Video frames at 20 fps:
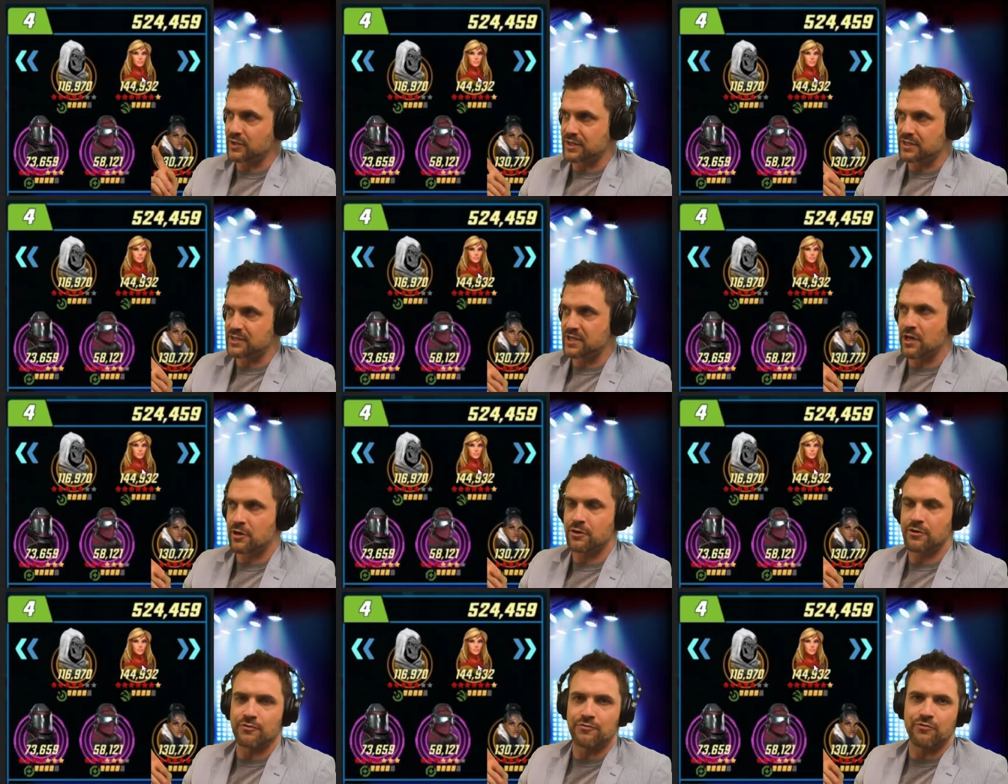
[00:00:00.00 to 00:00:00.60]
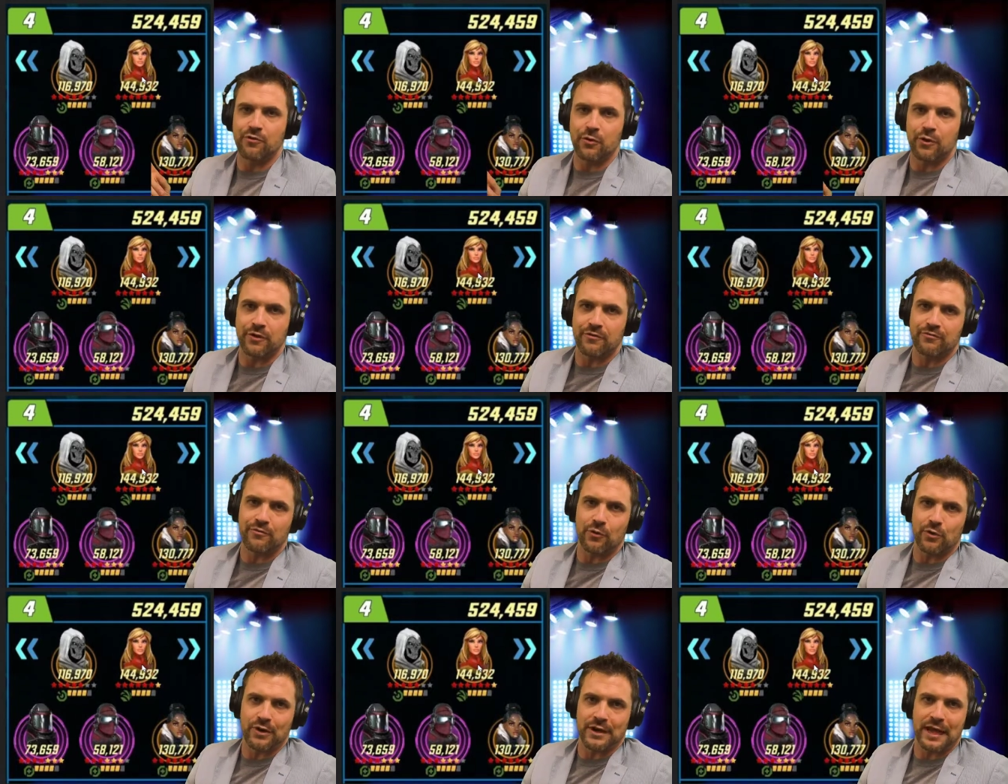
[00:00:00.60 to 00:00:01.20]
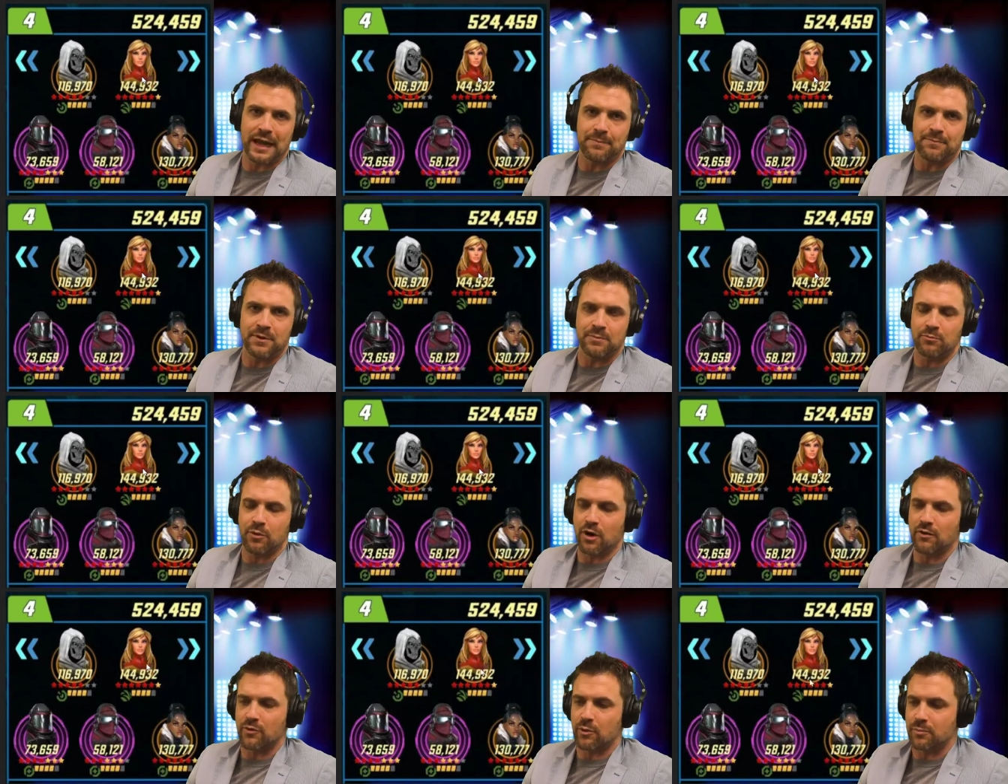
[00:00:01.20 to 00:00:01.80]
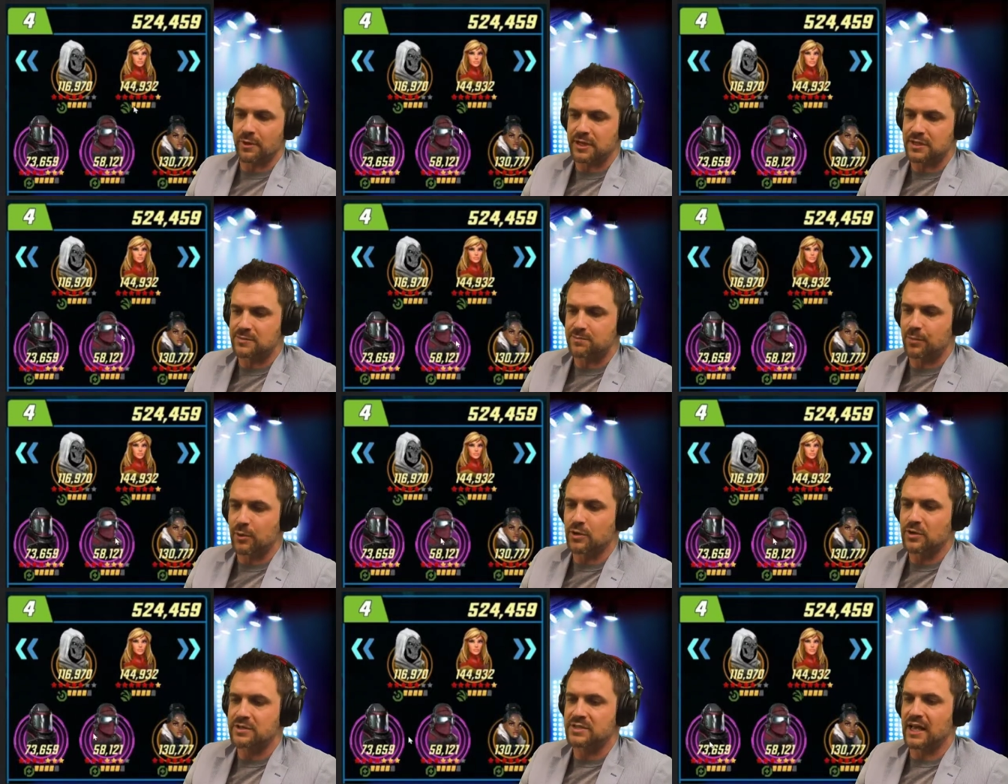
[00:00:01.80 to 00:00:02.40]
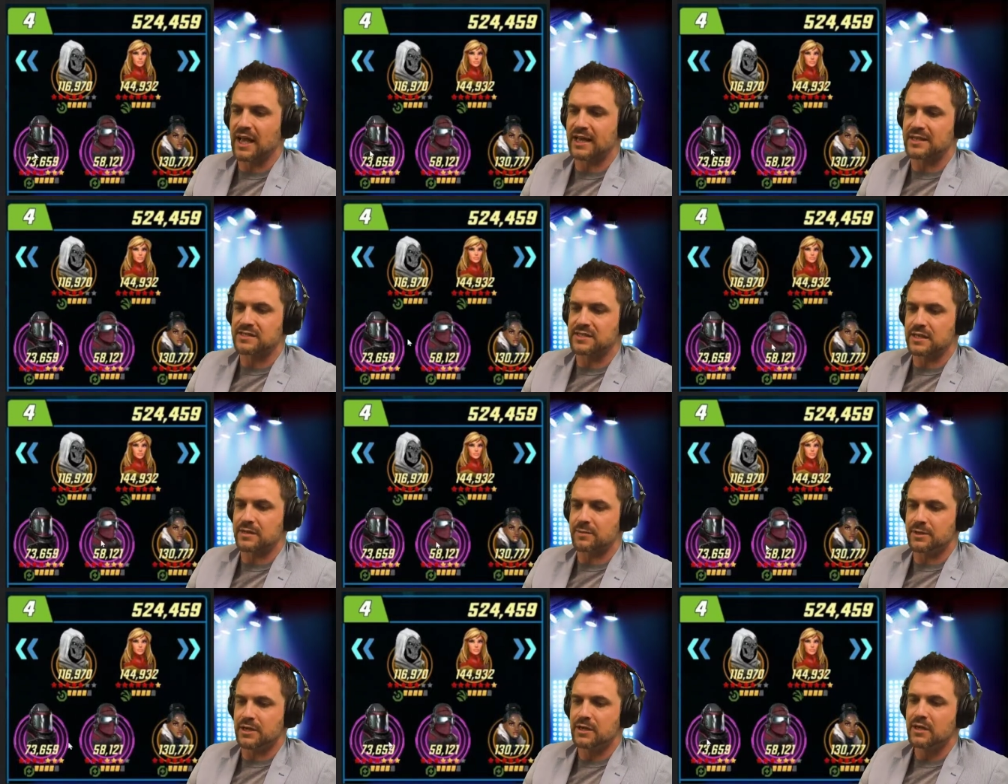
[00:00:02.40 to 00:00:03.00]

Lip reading: this 144 Captain Marvel, because Bullseye is gonna be